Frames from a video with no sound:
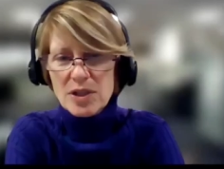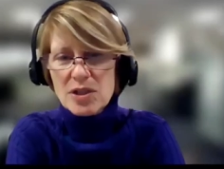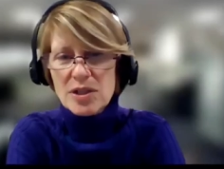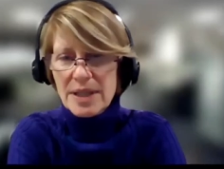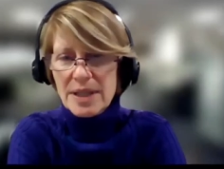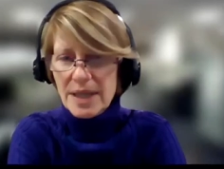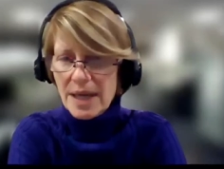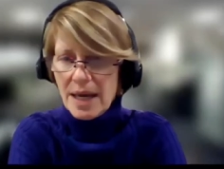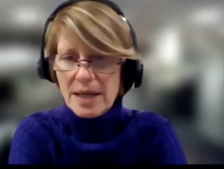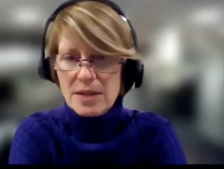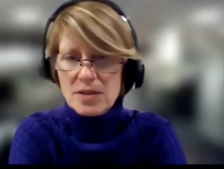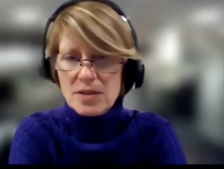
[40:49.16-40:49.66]
to
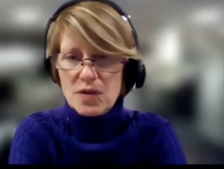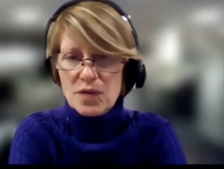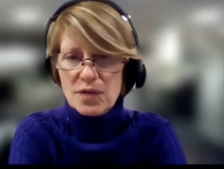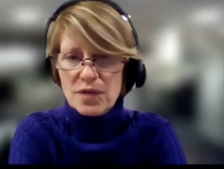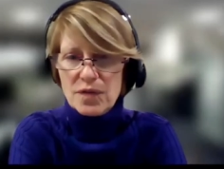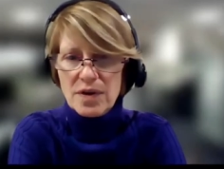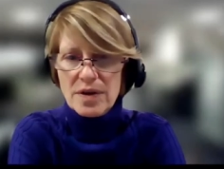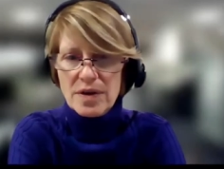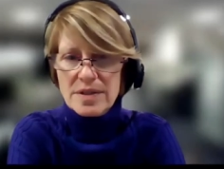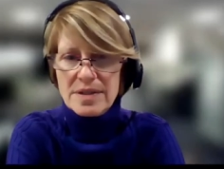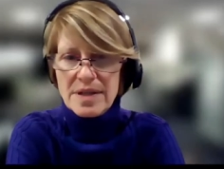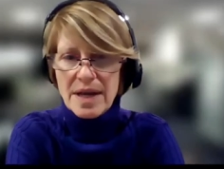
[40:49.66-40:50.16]
cancer
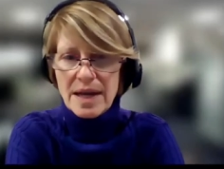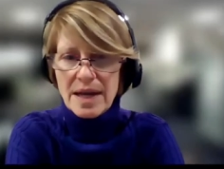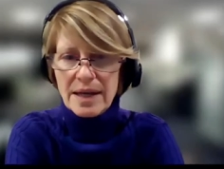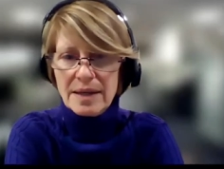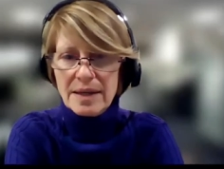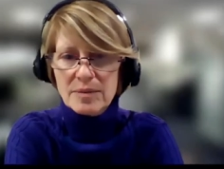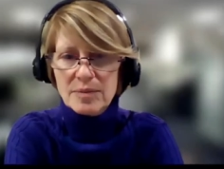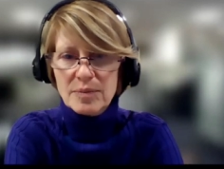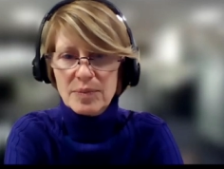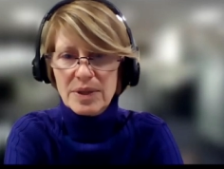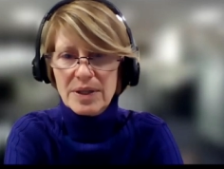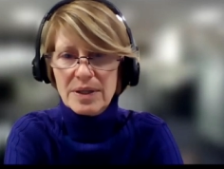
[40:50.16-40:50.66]
for a
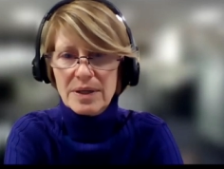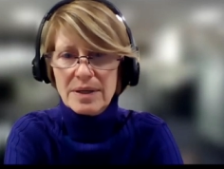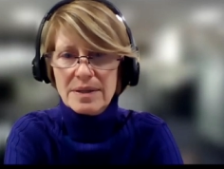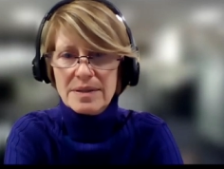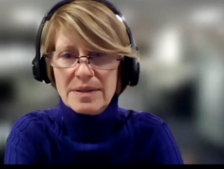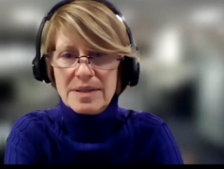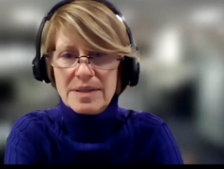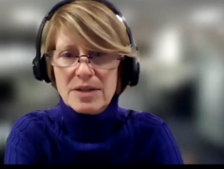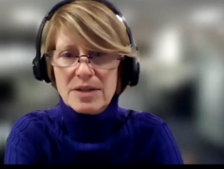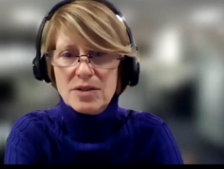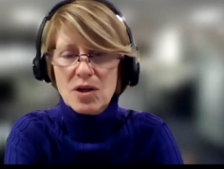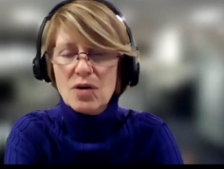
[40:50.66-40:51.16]
second?
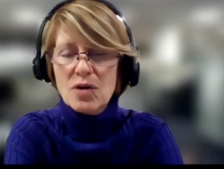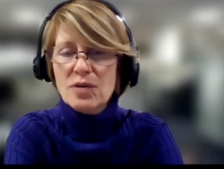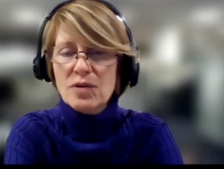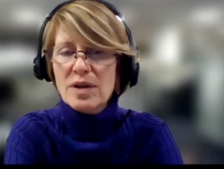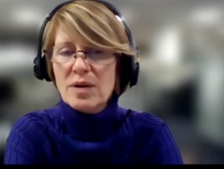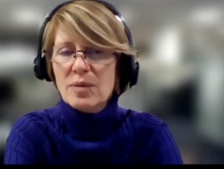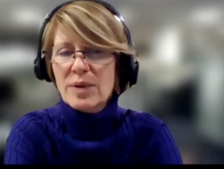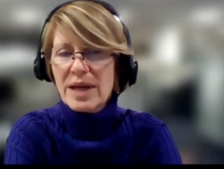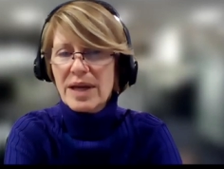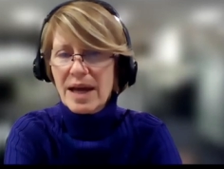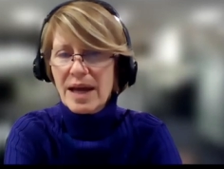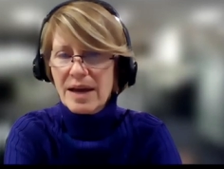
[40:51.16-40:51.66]
Because I know
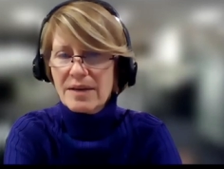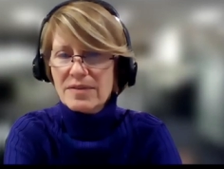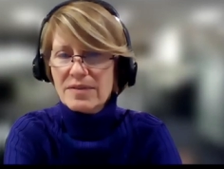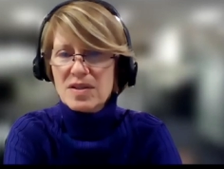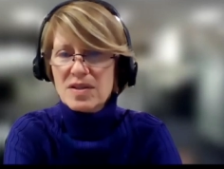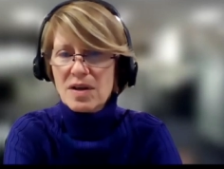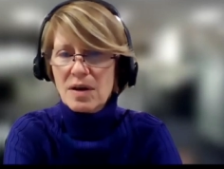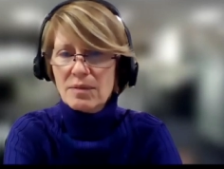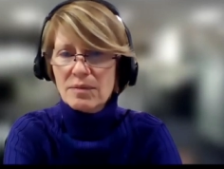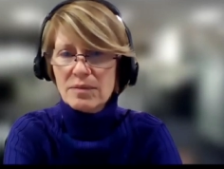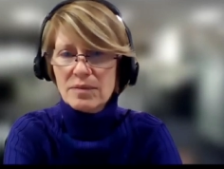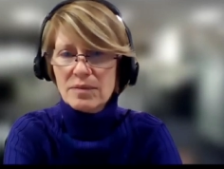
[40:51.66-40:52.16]
that we have
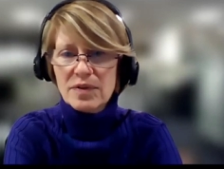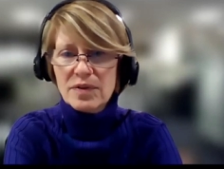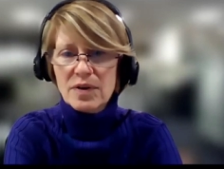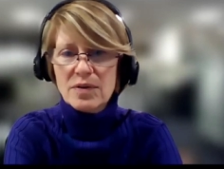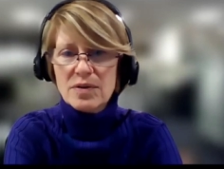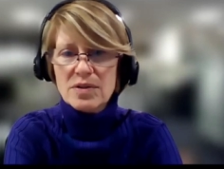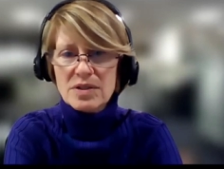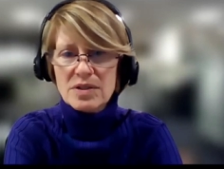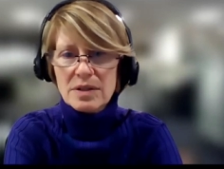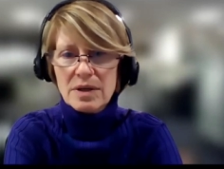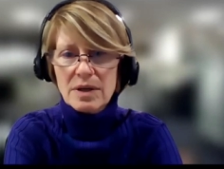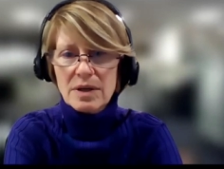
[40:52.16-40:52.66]
some
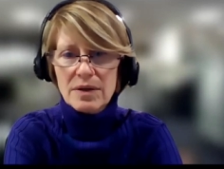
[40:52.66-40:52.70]
folks